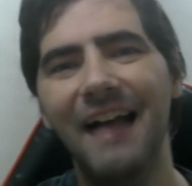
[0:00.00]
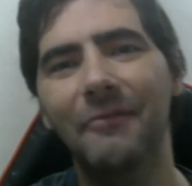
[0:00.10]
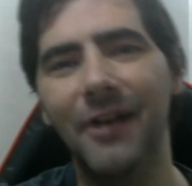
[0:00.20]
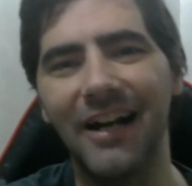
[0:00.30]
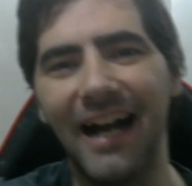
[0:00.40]

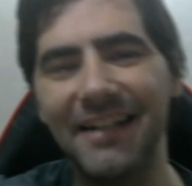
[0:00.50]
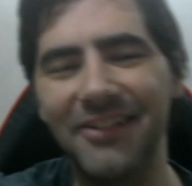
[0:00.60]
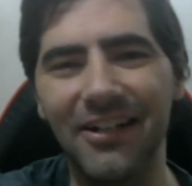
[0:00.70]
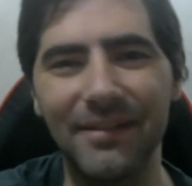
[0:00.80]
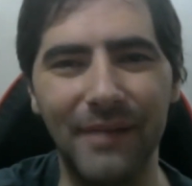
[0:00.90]
where I
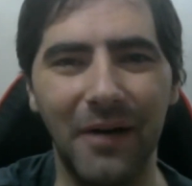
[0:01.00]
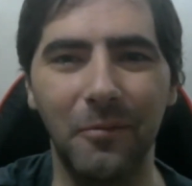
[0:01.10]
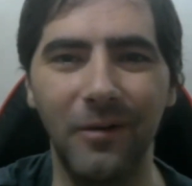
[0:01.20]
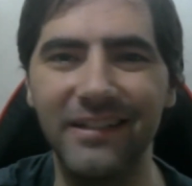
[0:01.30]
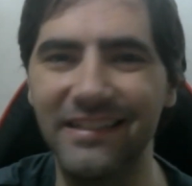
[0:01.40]
talk about
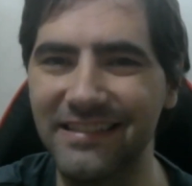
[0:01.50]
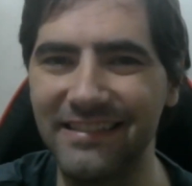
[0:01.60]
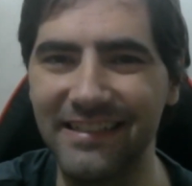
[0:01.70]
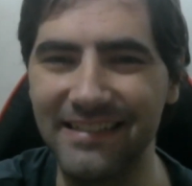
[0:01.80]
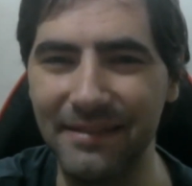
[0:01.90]
what is an
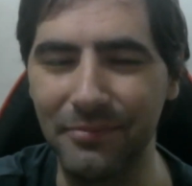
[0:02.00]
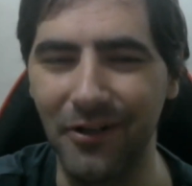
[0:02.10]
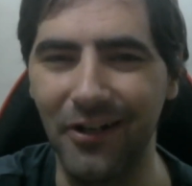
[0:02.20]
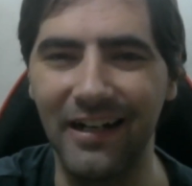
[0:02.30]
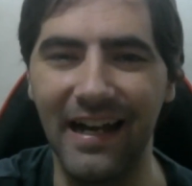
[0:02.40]

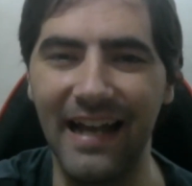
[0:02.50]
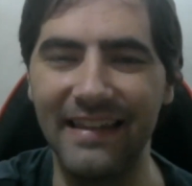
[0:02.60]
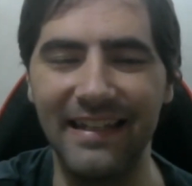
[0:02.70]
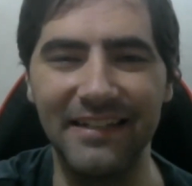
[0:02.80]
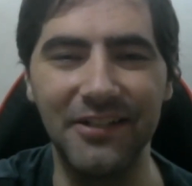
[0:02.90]
exemplar,
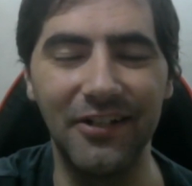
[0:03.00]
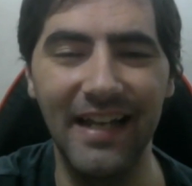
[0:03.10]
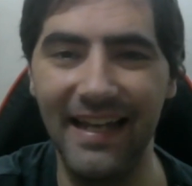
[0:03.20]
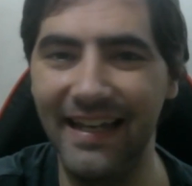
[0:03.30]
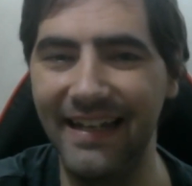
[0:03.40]
and then go
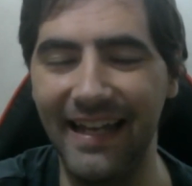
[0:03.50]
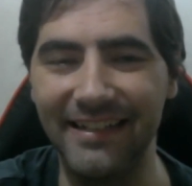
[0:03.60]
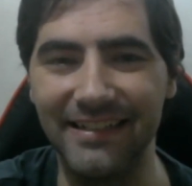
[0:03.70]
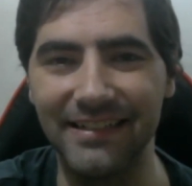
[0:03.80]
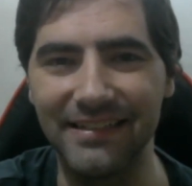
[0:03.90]
ahead
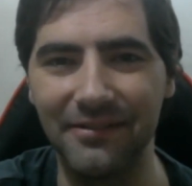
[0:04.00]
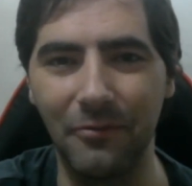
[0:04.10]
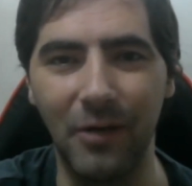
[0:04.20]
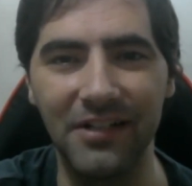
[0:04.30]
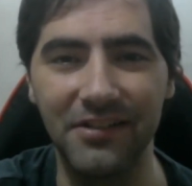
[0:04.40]
and just
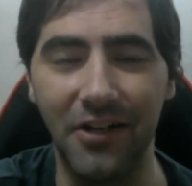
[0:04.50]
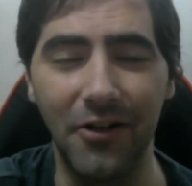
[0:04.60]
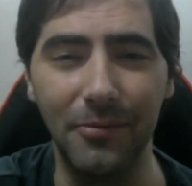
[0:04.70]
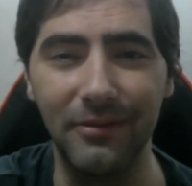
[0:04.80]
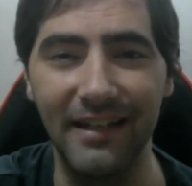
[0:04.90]
watch the
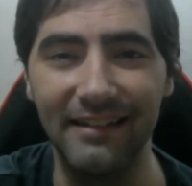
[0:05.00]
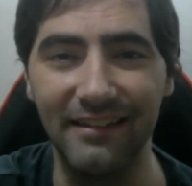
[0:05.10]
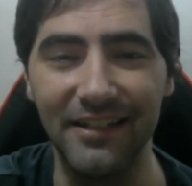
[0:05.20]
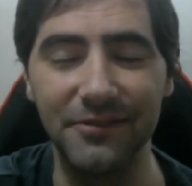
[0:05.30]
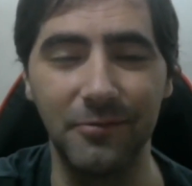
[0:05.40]
whole
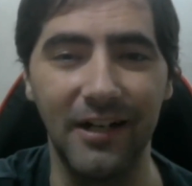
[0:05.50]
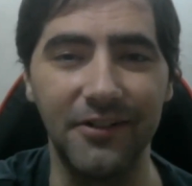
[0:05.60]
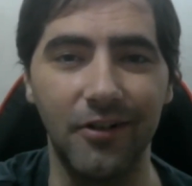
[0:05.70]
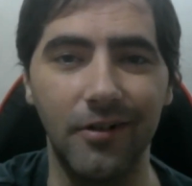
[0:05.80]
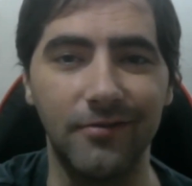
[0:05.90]
playlist where I
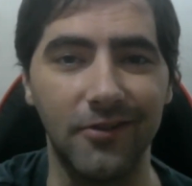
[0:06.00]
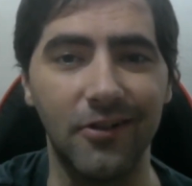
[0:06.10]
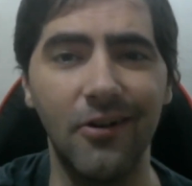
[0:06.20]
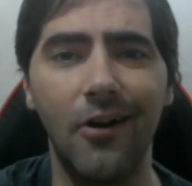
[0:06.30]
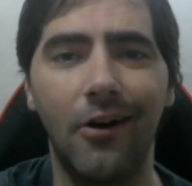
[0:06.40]
go over
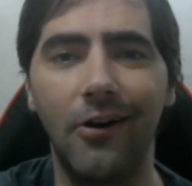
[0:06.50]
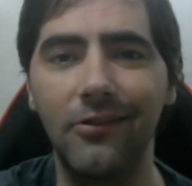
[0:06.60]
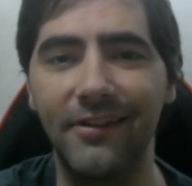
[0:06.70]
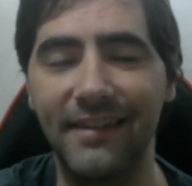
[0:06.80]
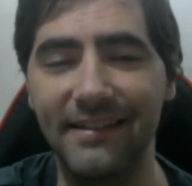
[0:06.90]

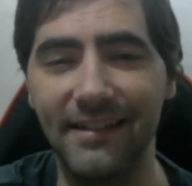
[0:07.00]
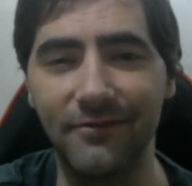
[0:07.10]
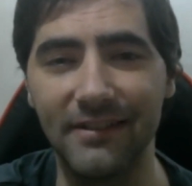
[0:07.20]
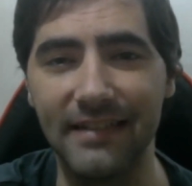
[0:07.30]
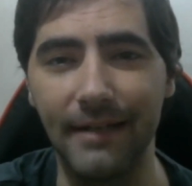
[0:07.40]
all of the
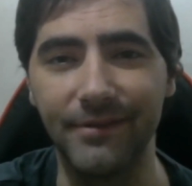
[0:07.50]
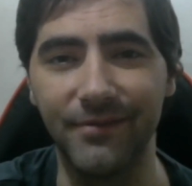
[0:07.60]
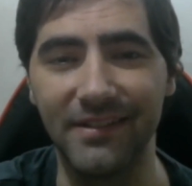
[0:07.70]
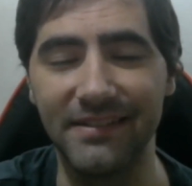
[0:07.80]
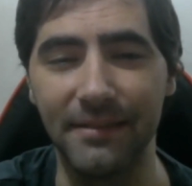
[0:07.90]
different types of
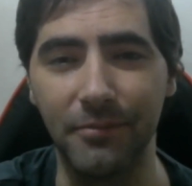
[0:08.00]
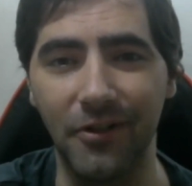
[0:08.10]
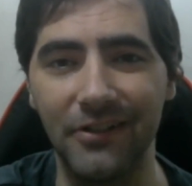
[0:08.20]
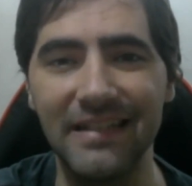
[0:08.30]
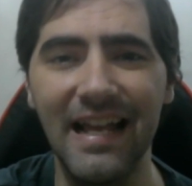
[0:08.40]

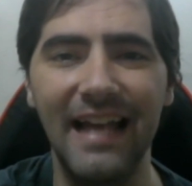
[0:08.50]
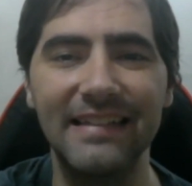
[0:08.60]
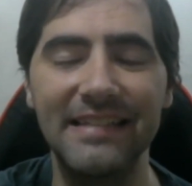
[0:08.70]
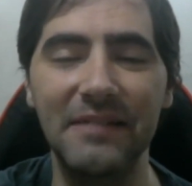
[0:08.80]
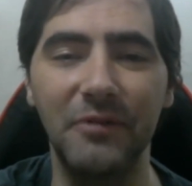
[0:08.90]
exemplars and
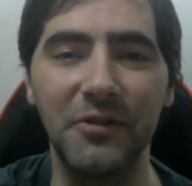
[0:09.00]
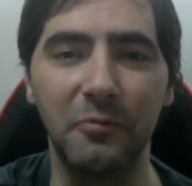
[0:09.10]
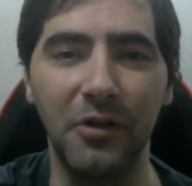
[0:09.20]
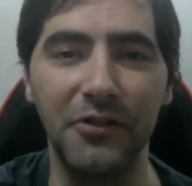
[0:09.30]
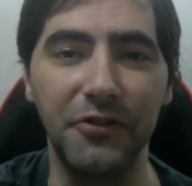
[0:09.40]
see which
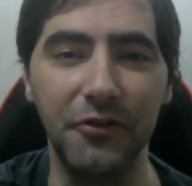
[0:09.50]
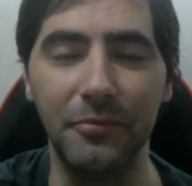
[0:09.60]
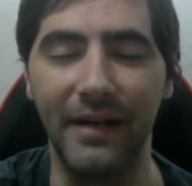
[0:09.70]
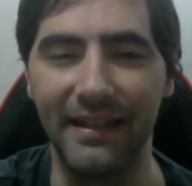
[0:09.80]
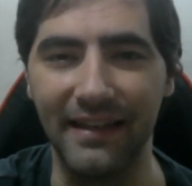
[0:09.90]
one you
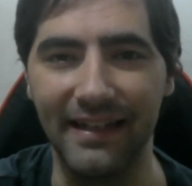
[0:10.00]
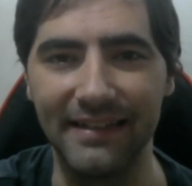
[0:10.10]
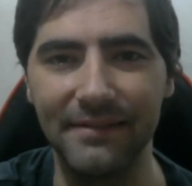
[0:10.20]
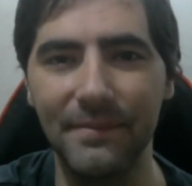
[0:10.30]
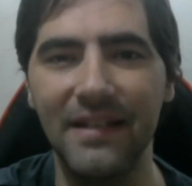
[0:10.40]
might
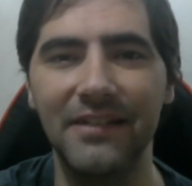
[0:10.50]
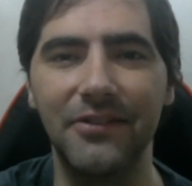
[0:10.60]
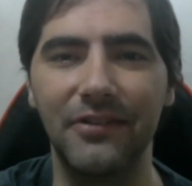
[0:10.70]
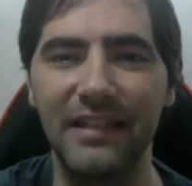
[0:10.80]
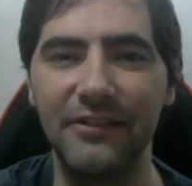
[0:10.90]
like.
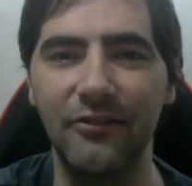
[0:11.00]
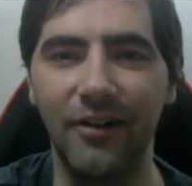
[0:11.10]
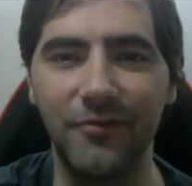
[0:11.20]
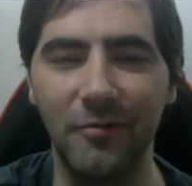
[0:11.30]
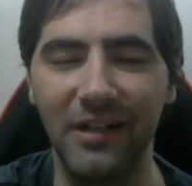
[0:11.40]
So thank you all
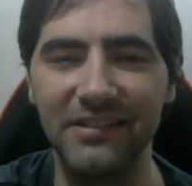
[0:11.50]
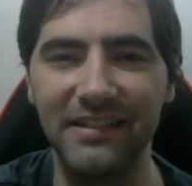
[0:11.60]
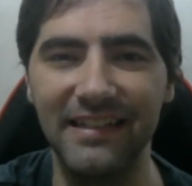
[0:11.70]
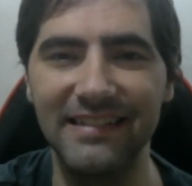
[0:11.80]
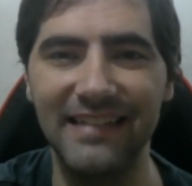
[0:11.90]
for watching
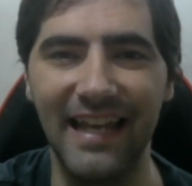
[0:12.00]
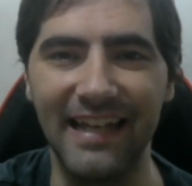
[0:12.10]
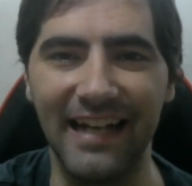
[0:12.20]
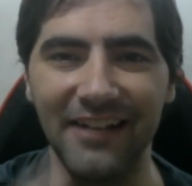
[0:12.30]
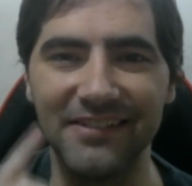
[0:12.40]
this,
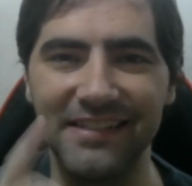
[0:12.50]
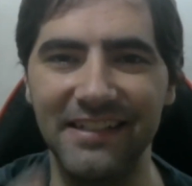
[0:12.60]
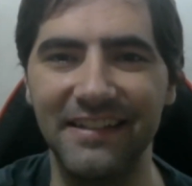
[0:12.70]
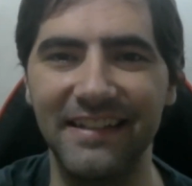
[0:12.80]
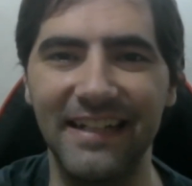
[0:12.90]
and I'll see
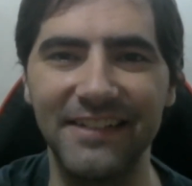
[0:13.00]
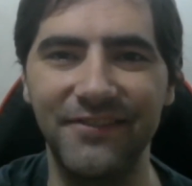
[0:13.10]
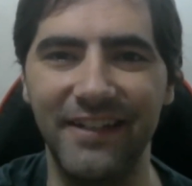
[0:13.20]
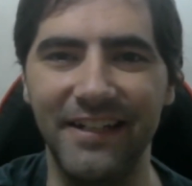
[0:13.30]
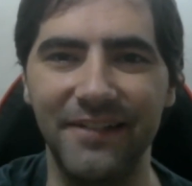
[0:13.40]
you in the next
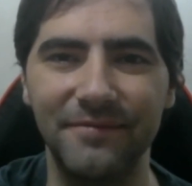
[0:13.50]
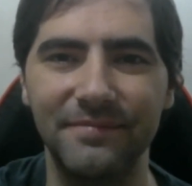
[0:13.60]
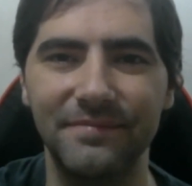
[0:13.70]
video.